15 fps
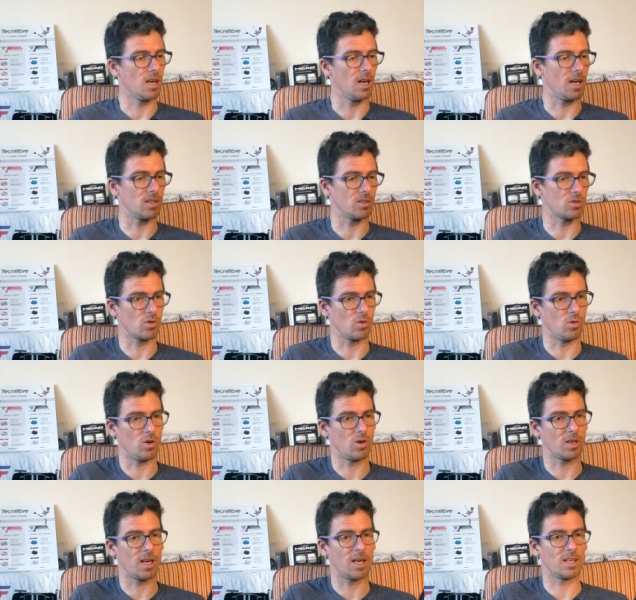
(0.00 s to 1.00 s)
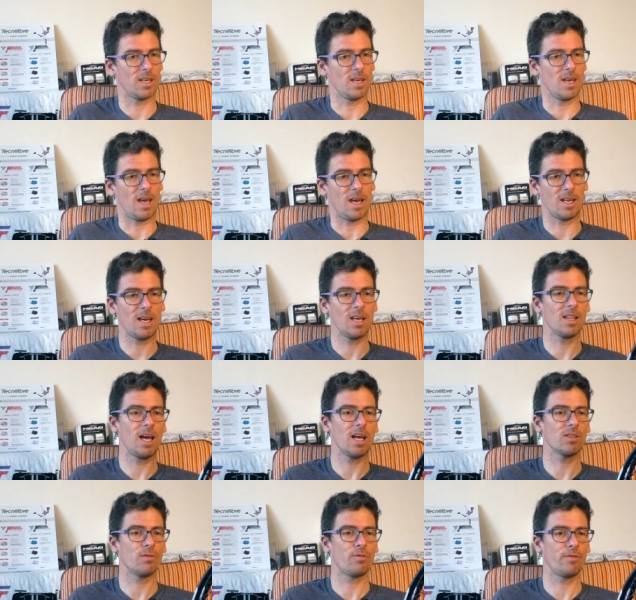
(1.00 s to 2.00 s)
and so on. And, and I
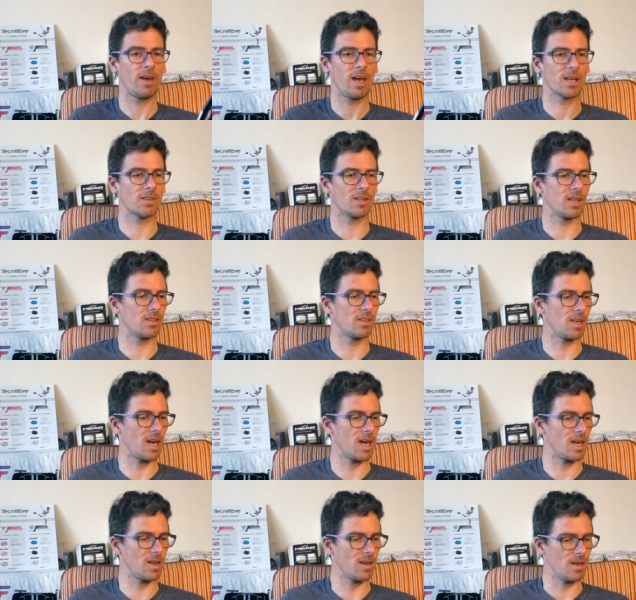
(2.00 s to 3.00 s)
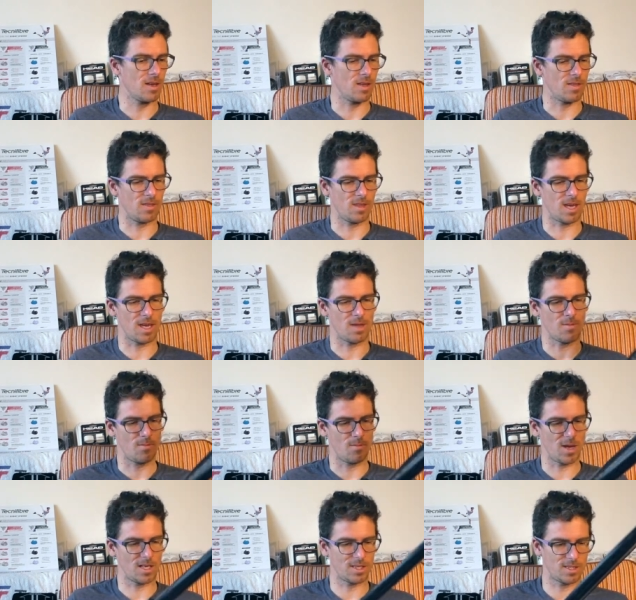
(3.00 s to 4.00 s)
like the fact that they, they
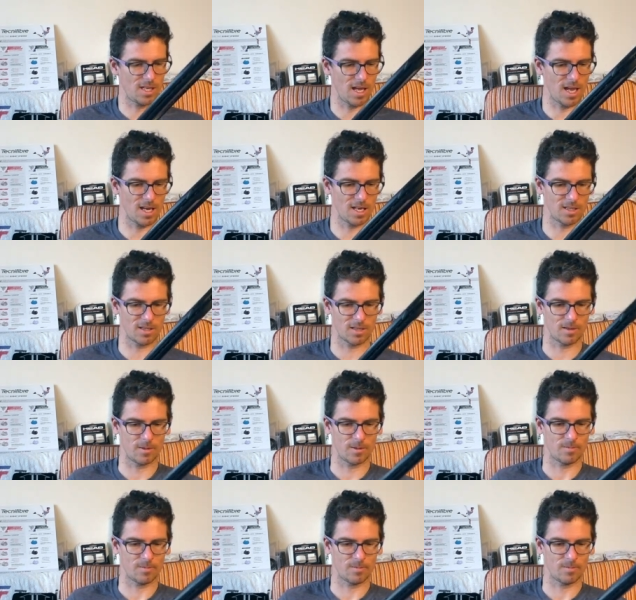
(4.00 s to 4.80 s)
maintained